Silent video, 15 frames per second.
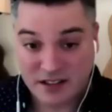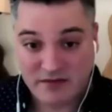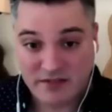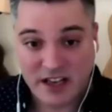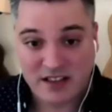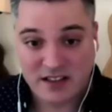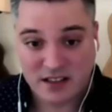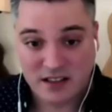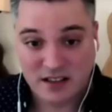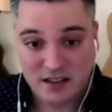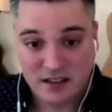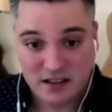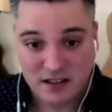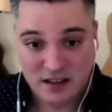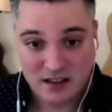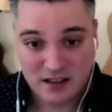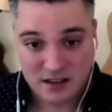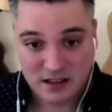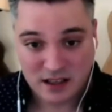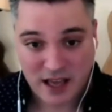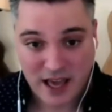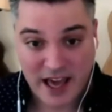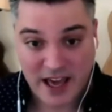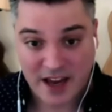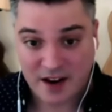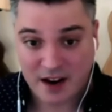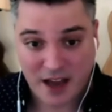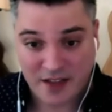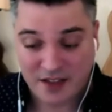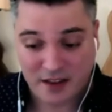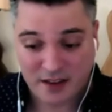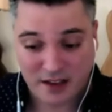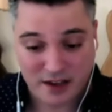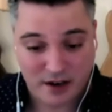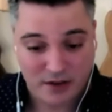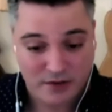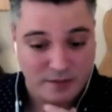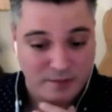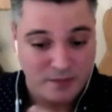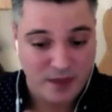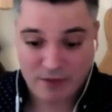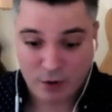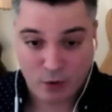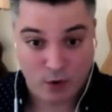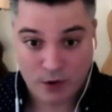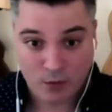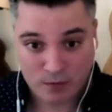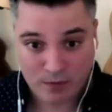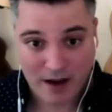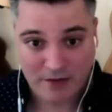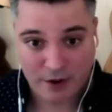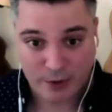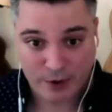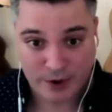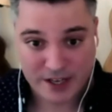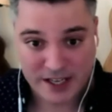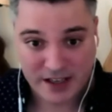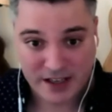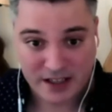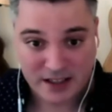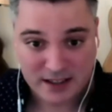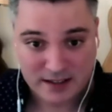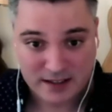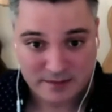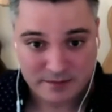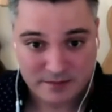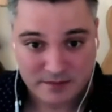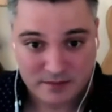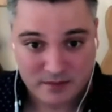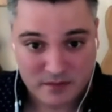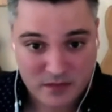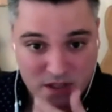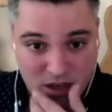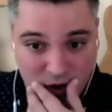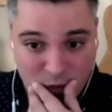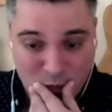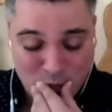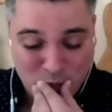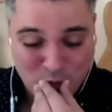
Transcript: invested, and I think, that everyone did. So,